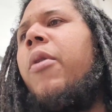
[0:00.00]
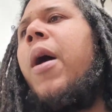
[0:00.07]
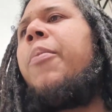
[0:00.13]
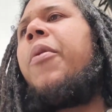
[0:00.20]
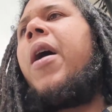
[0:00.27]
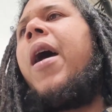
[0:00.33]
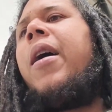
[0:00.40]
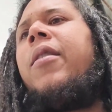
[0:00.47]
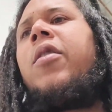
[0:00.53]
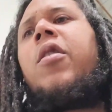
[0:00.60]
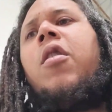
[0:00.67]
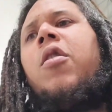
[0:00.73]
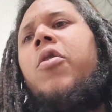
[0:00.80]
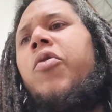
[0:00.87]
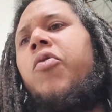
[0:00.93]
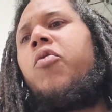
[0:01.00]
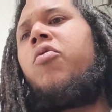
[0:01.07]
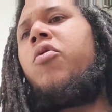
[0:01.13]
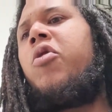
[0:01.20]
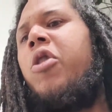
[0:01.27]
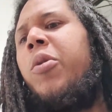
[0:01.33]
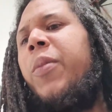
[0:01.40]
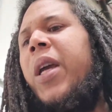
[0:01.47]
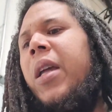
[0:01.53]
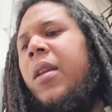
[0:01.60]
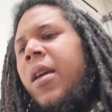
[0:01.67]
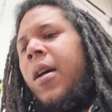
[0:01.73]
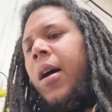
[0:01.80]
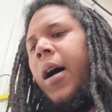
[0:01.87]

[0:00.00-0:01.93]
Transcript: the Rapper has gone through. You know what I mean?